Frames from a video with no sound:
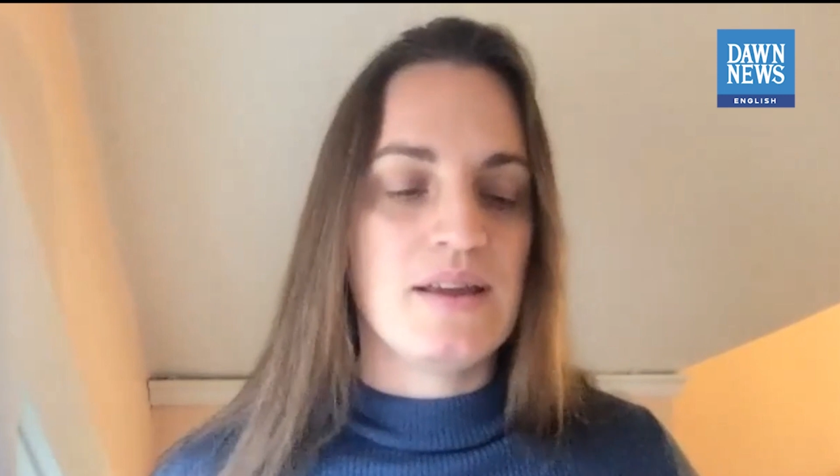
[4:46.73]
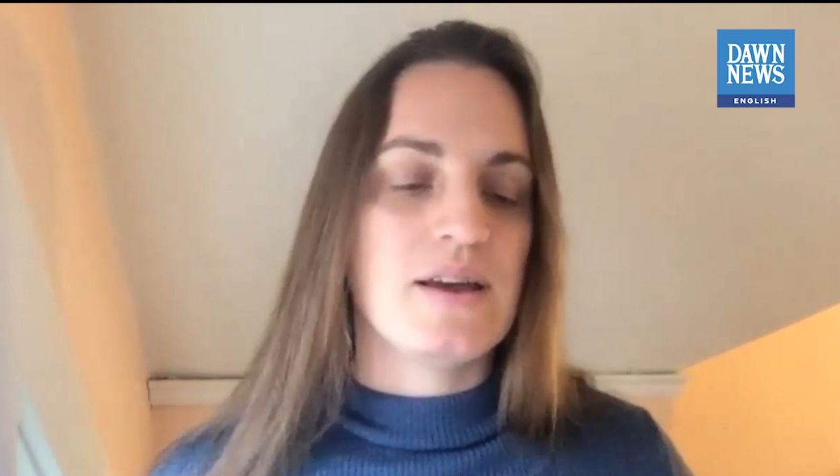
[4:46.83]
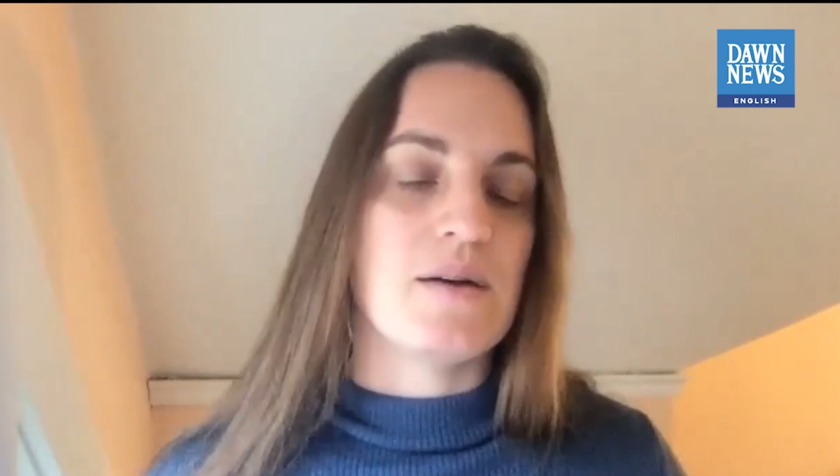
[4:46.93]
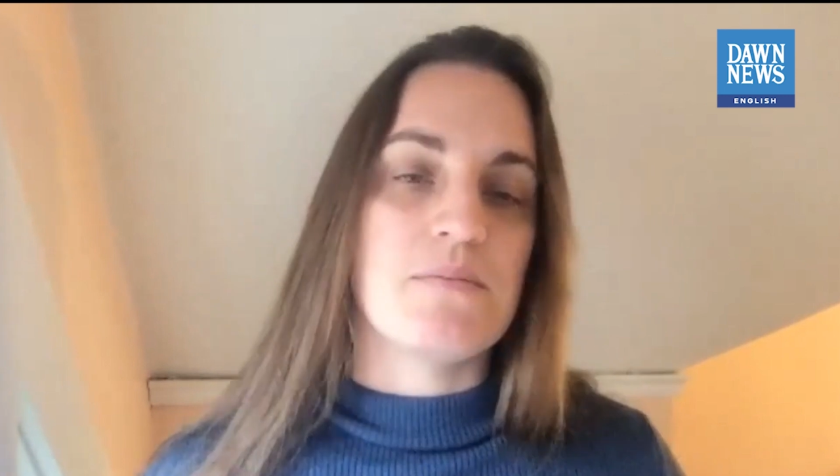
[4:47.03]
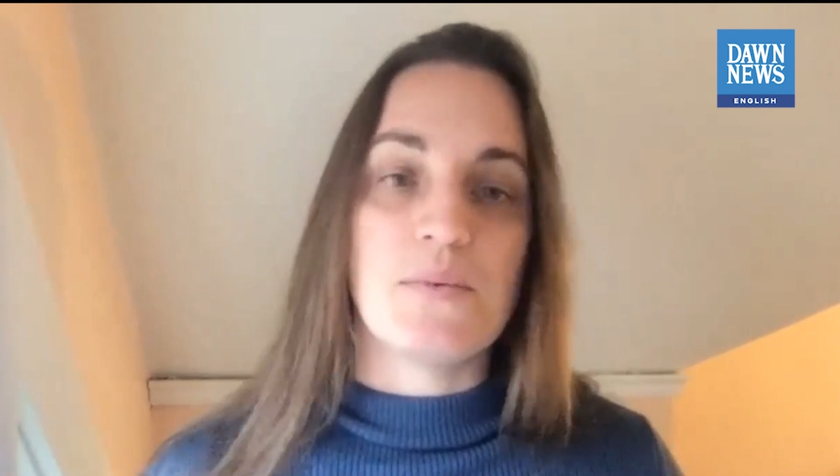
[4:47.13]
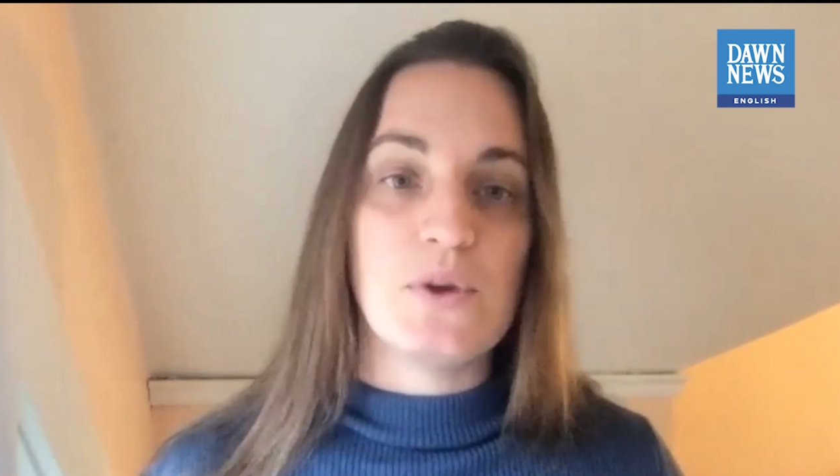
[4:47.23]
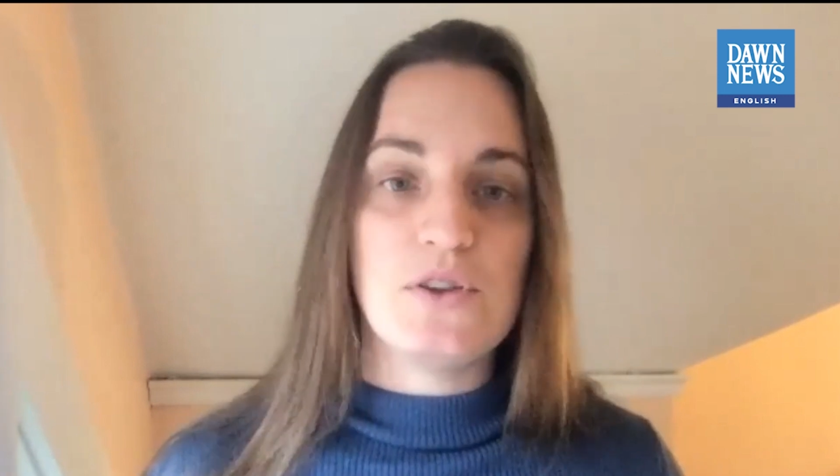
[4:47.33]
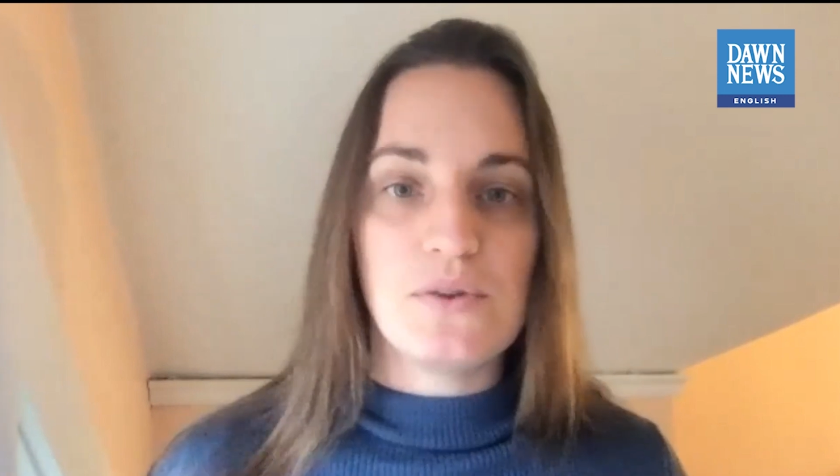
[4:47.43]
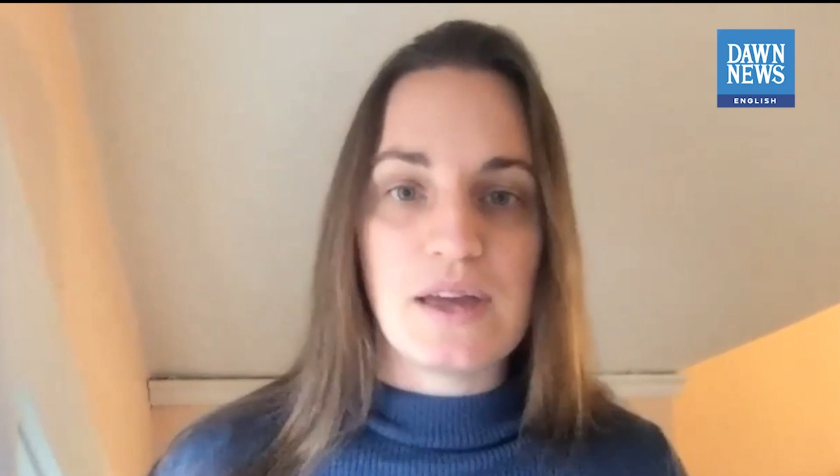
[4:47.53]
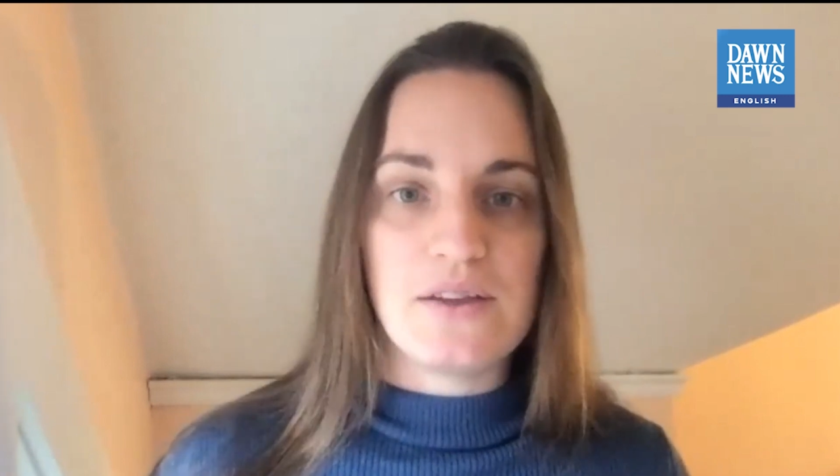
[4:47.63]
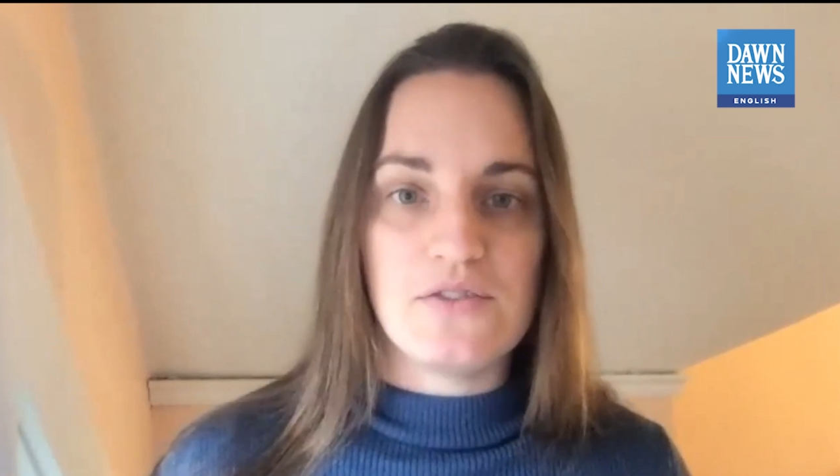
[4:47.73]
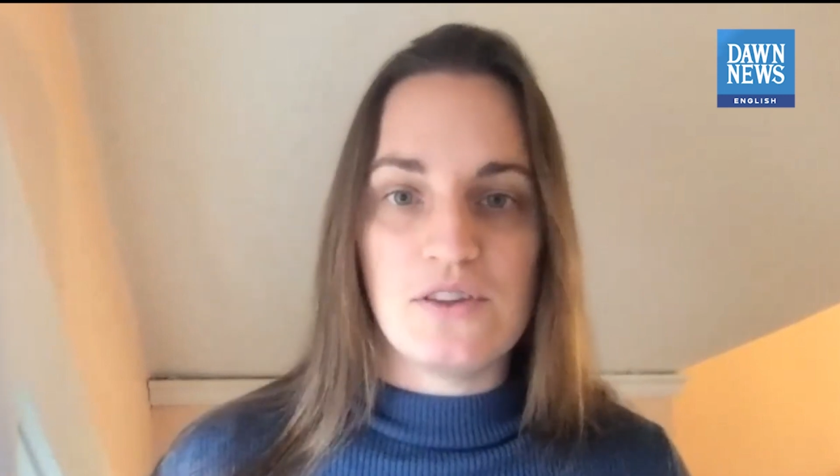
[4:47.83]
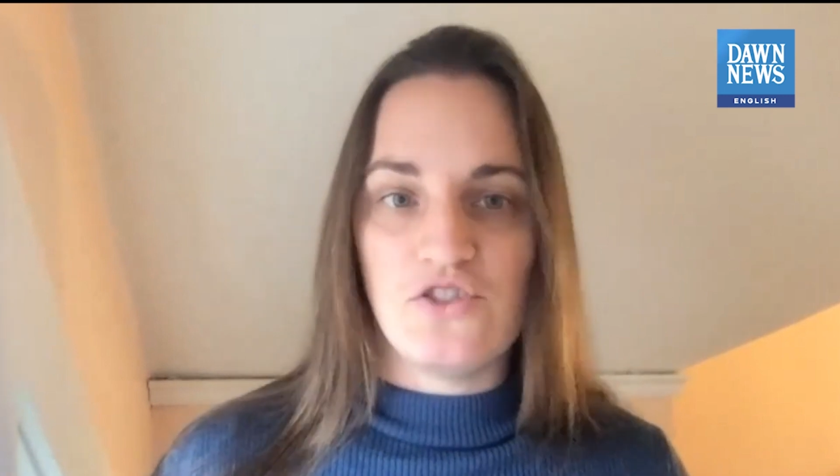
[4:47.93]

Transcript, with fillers: Um, and we do that using